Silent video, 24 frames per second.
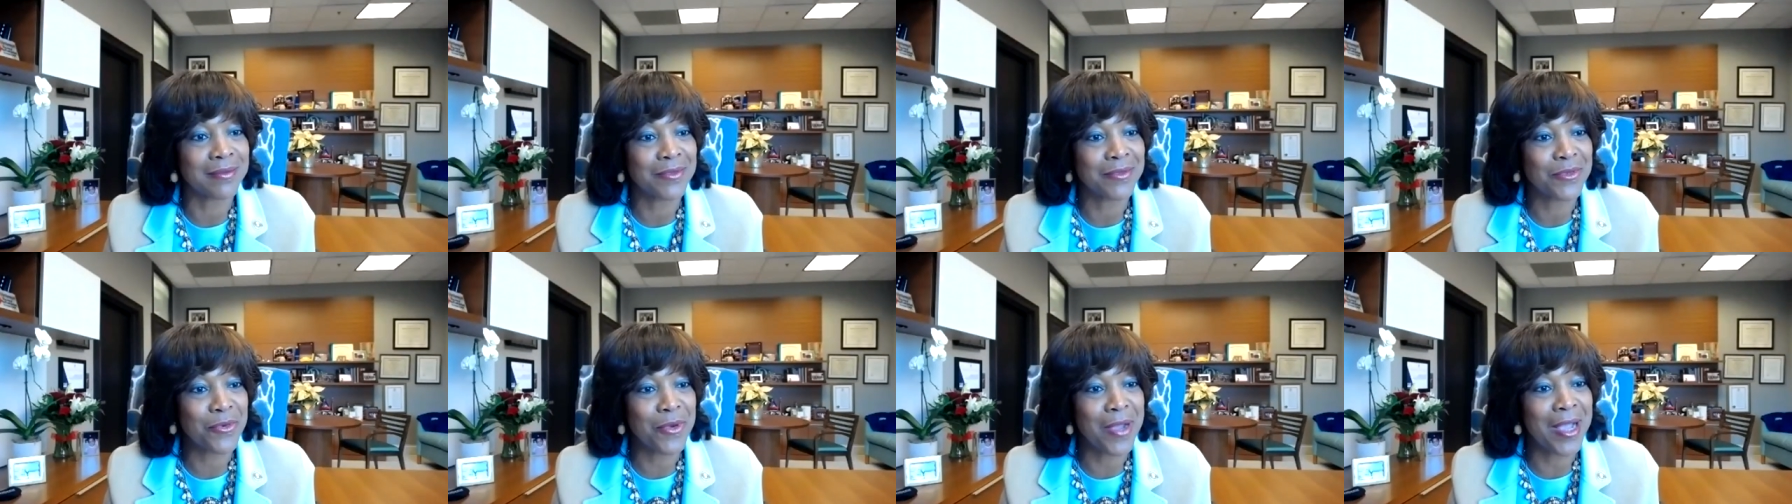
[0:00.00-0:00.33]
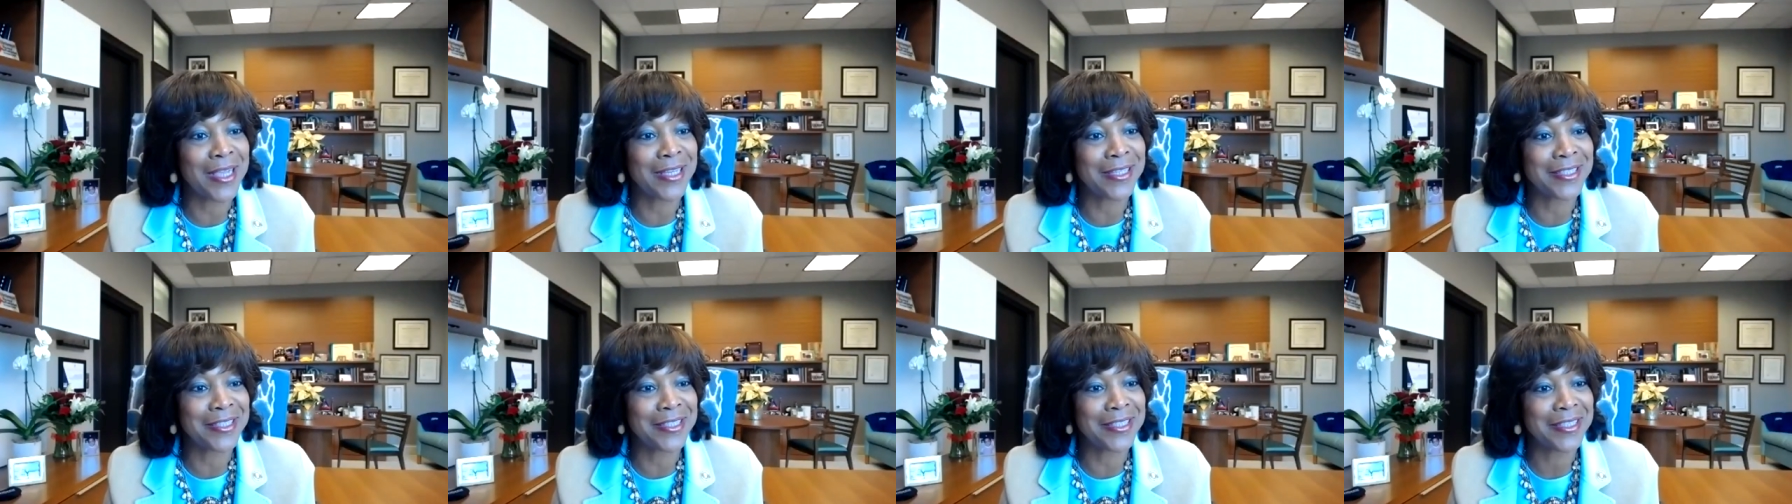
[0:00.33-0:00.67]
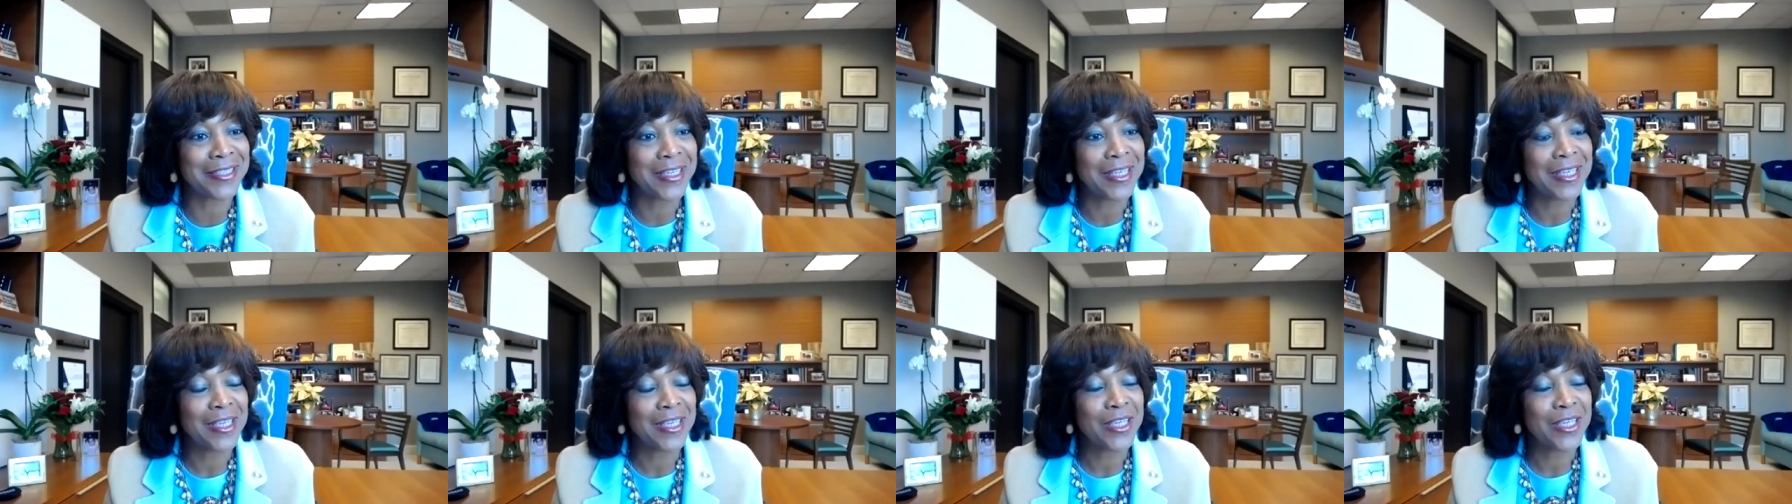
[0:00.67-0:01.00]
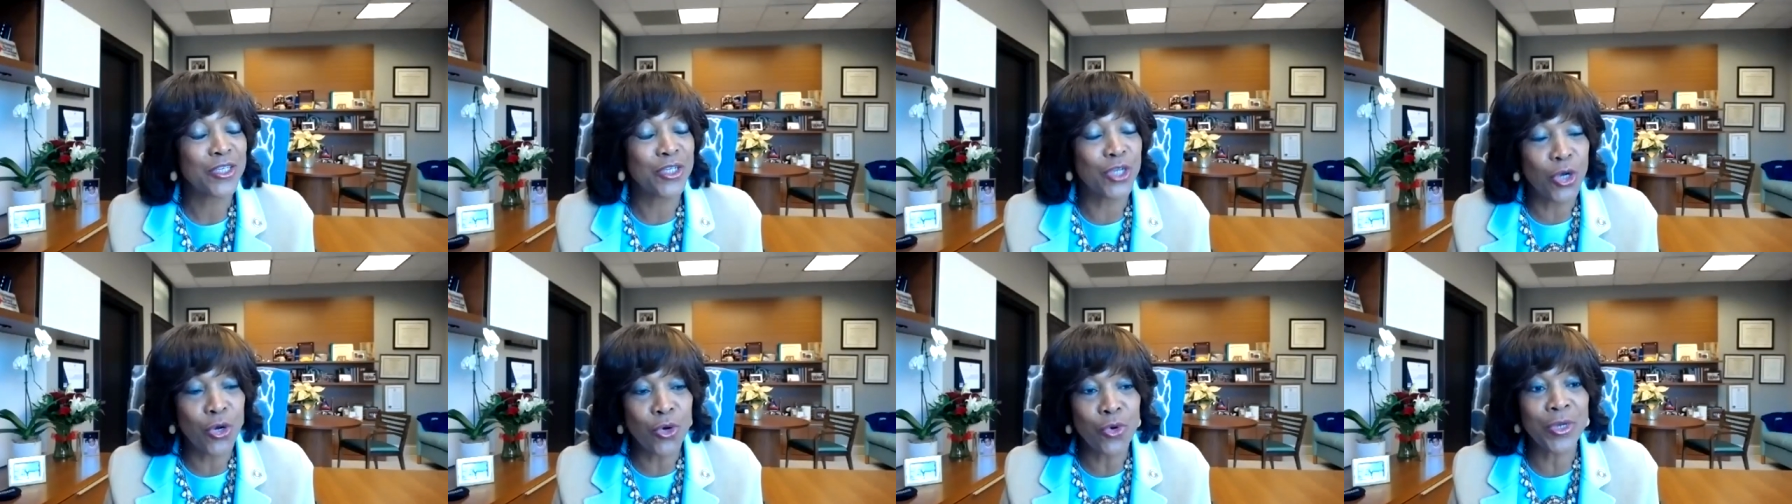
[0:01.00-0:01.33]
right?
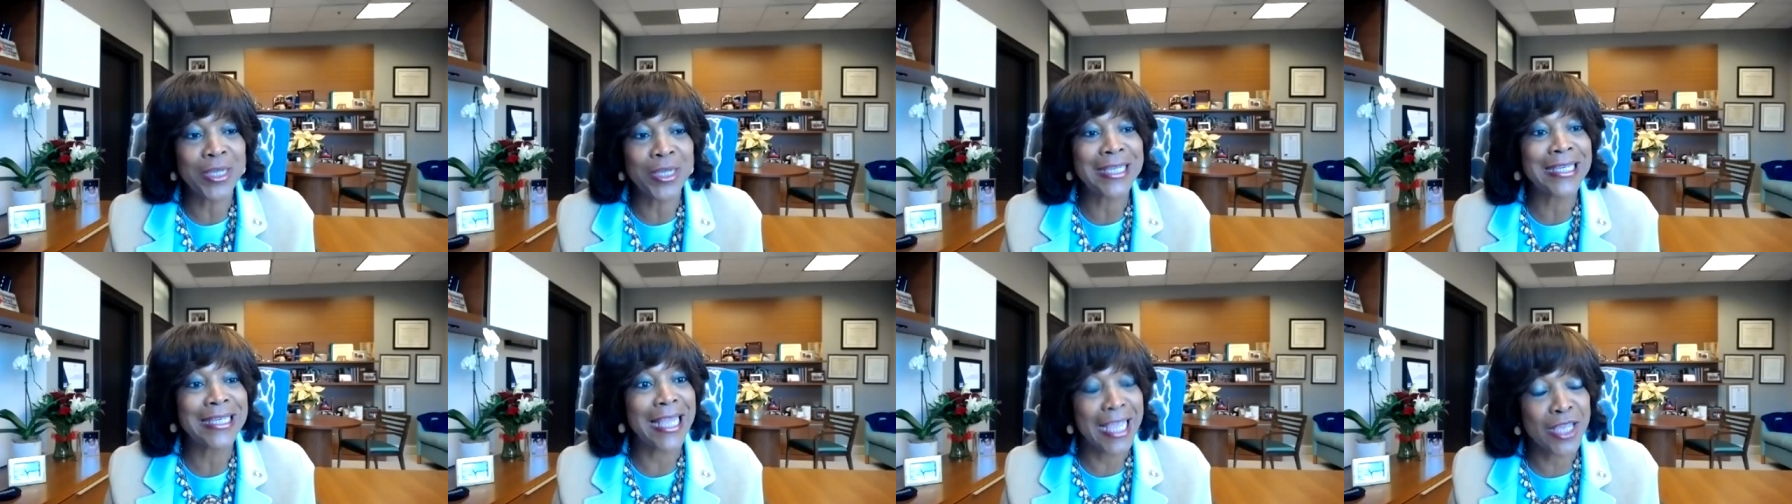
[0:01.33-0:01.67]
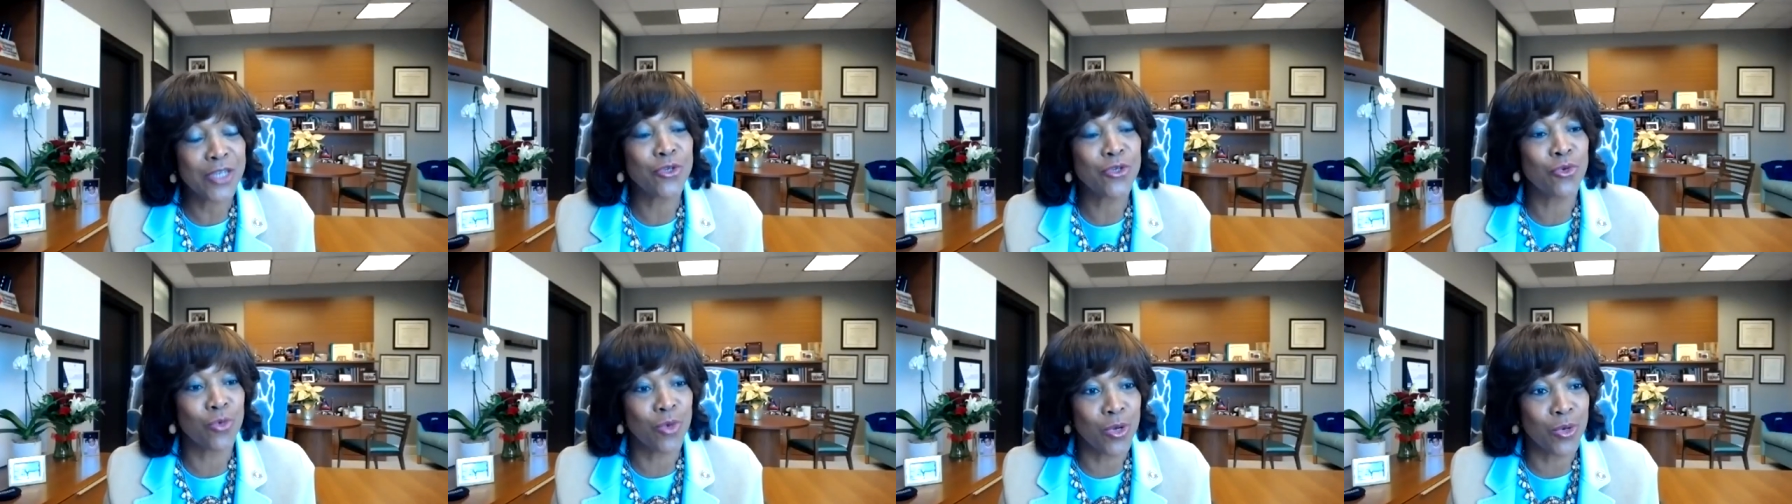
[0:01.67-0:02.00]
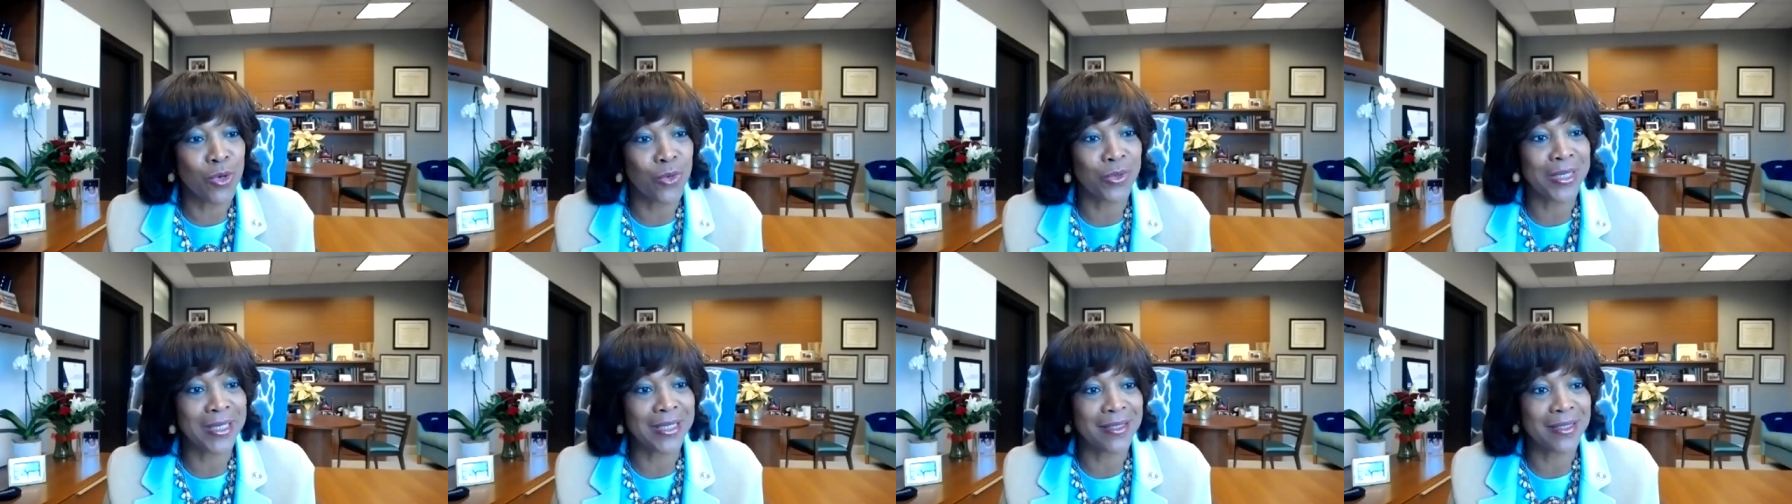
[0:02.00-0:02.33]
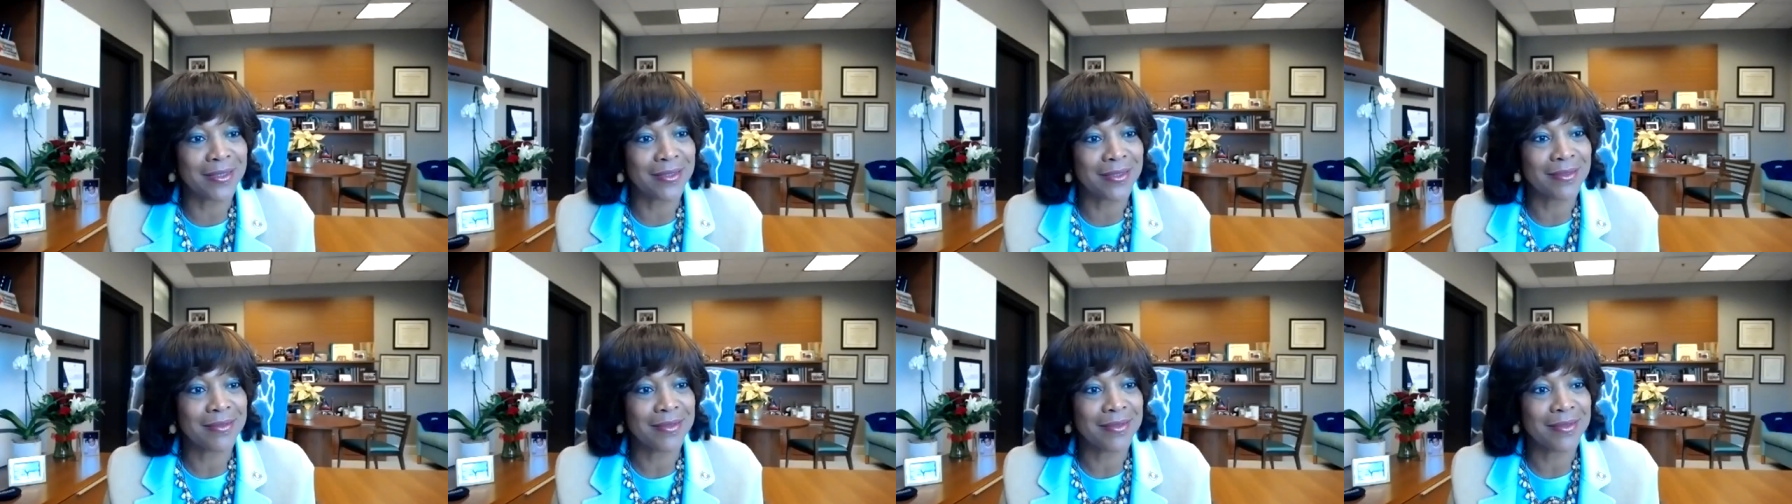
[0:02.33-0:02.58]
Going and growing.